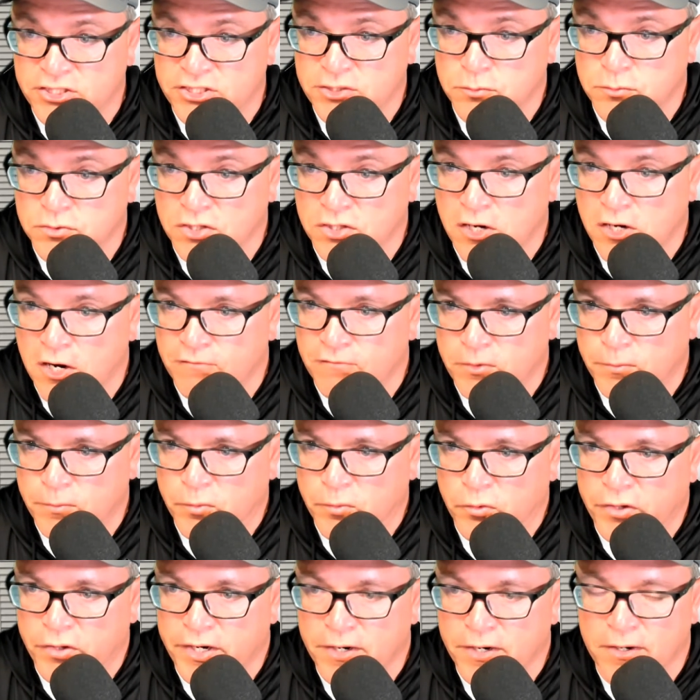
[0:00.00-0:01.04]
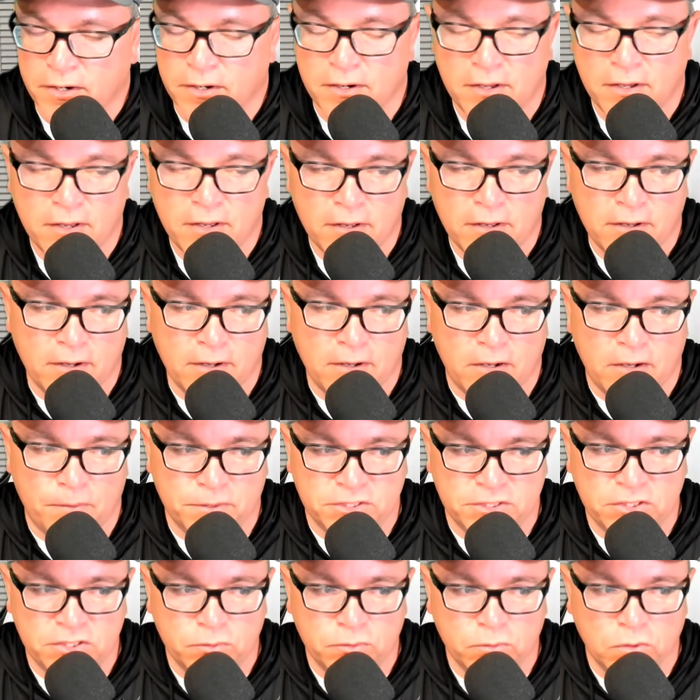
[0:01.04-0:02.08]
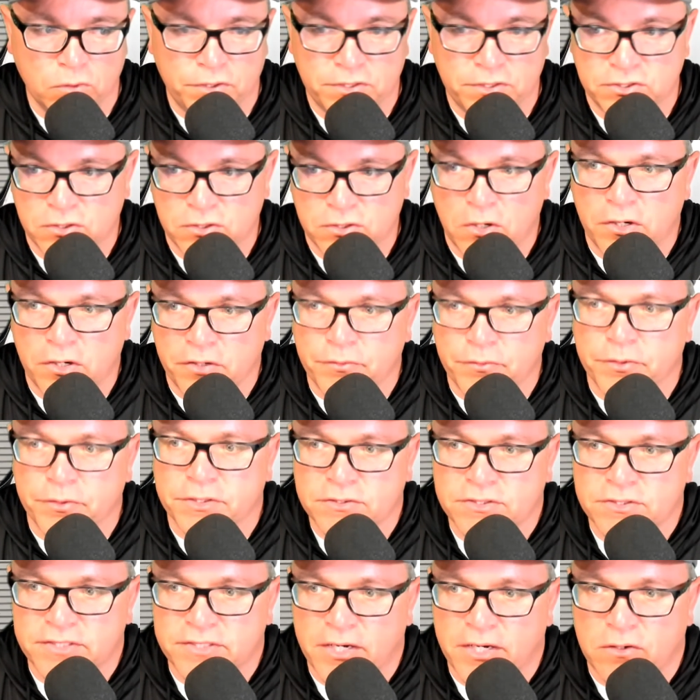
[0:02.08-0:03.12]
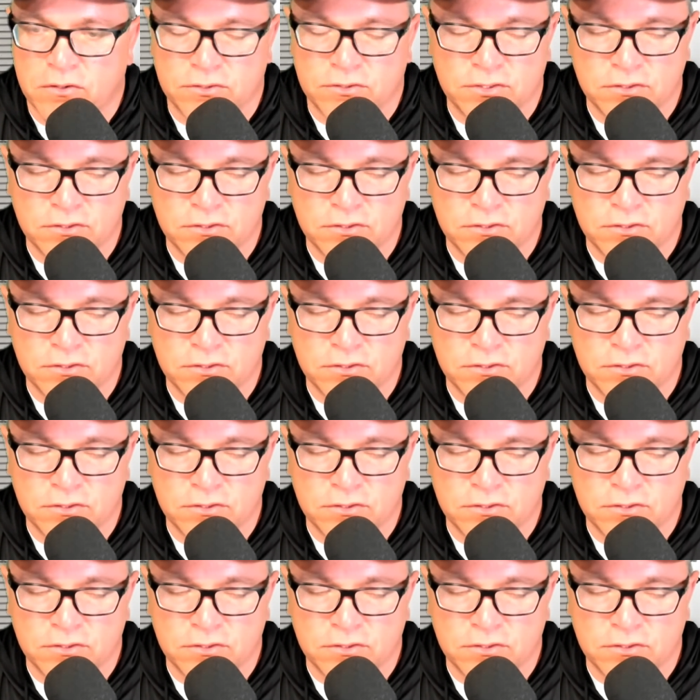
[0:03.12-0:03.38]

like she was comfortable there, and she really started to excel.